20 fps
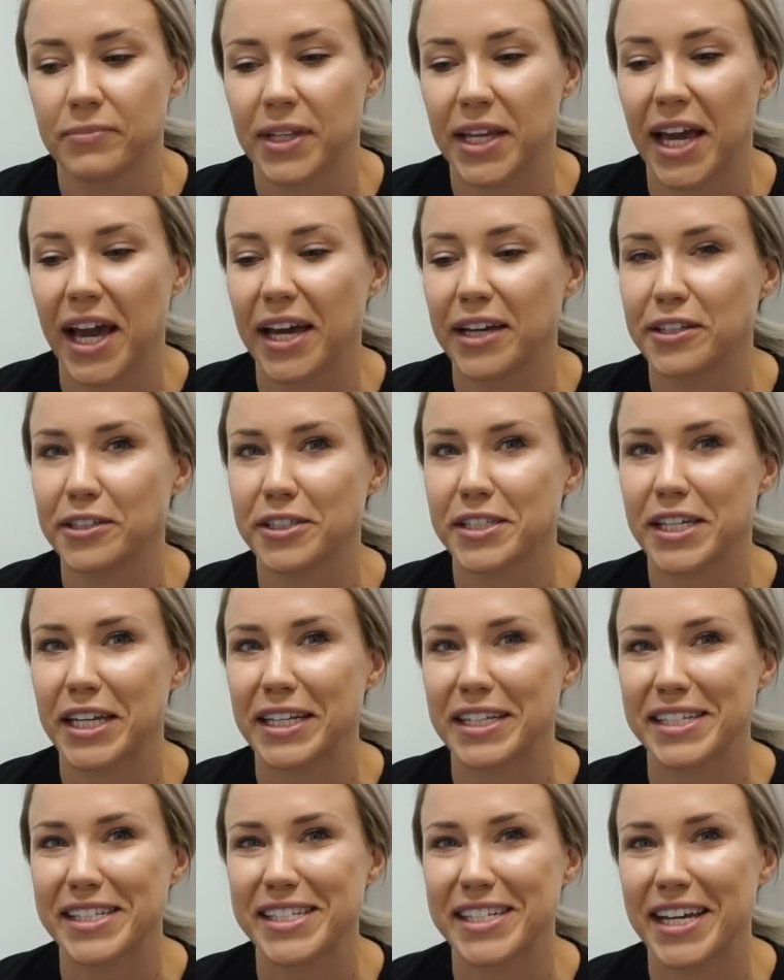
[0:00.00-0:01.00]
Yeah, you're just
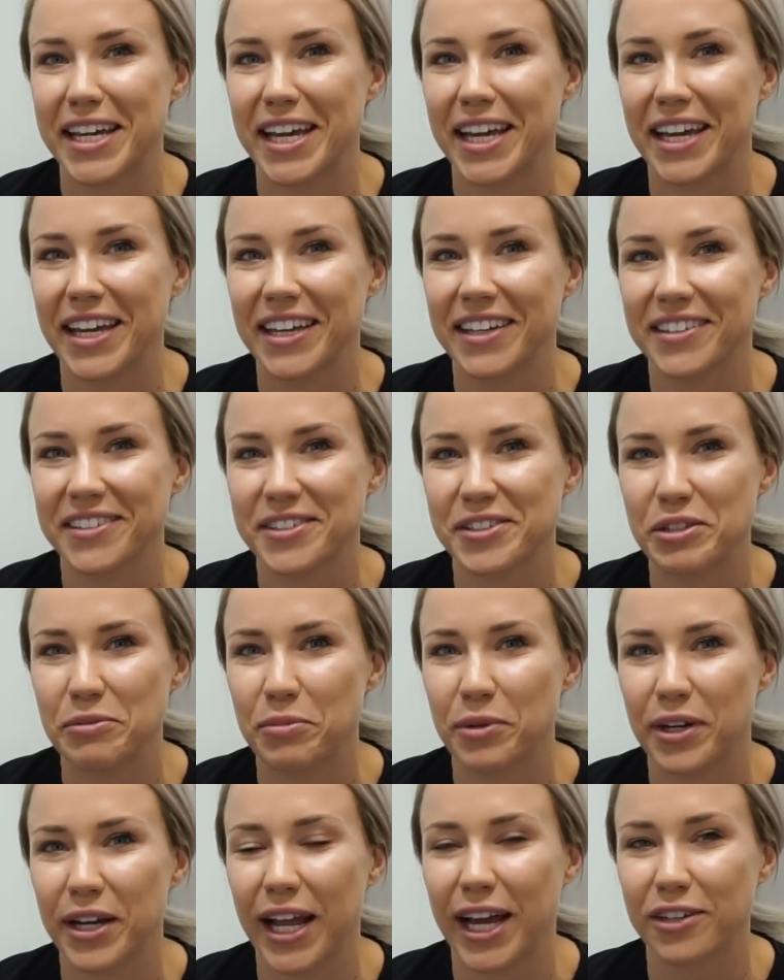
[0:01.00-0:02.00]
gonna stay
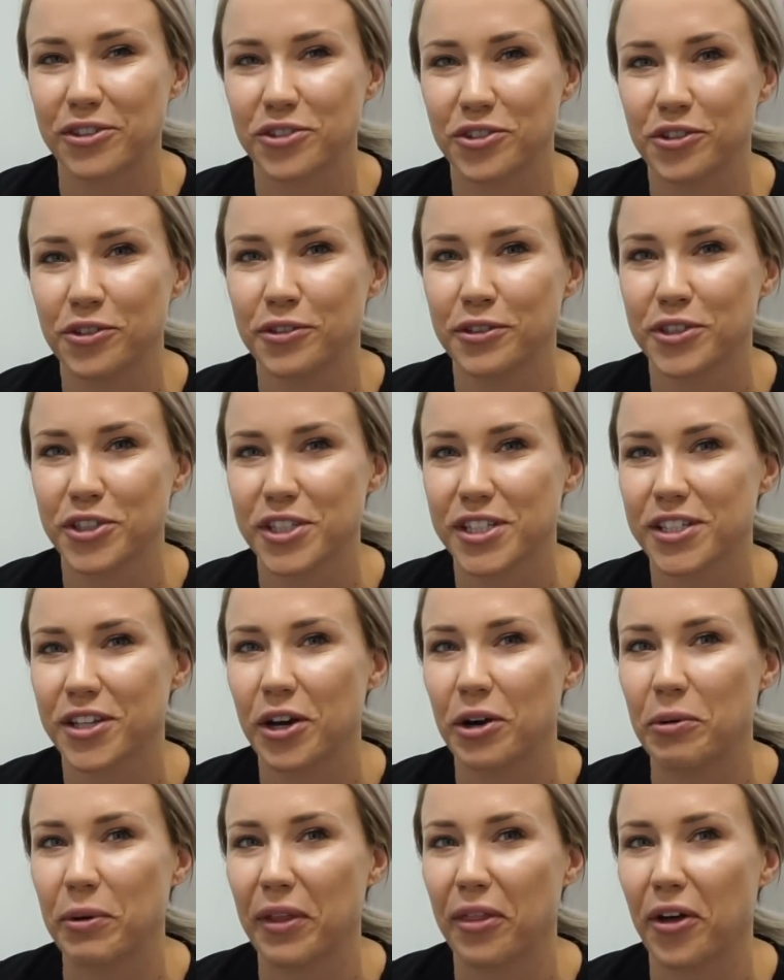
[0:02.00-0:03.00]
super natural and just
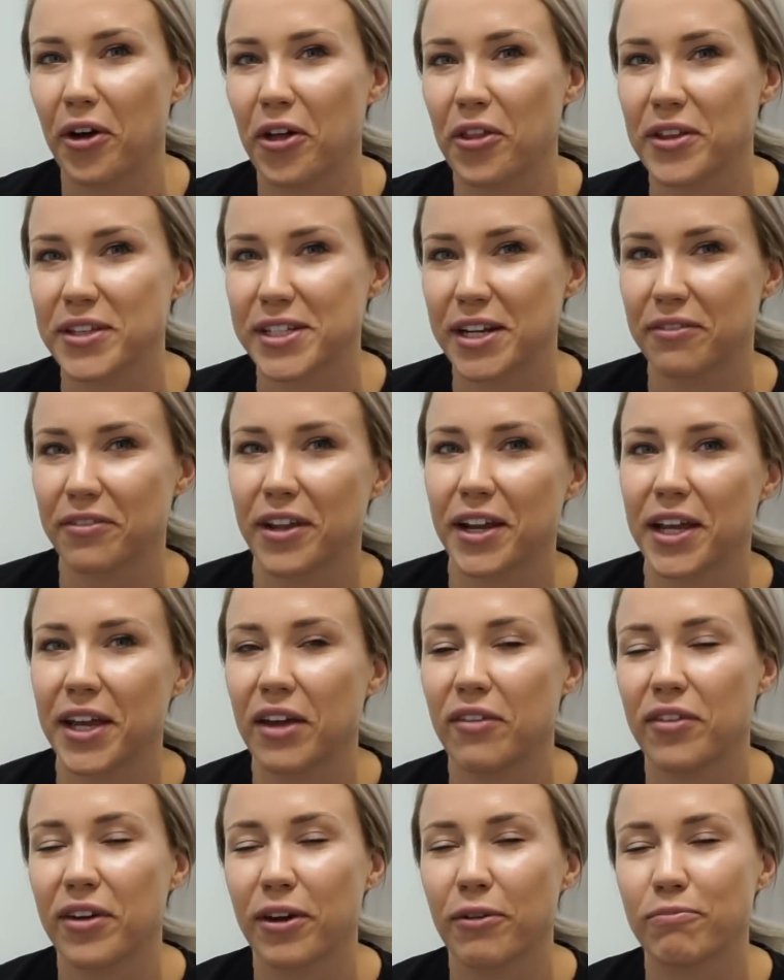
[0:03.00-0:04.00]
go with all the stuff that I
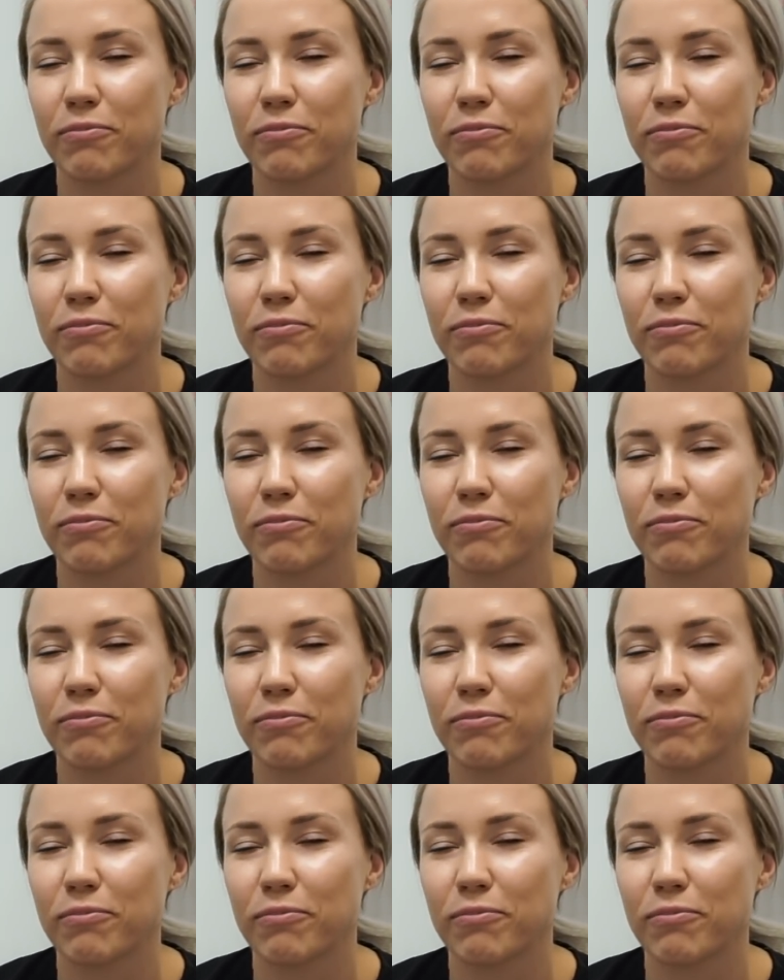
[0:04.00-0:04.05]
give you.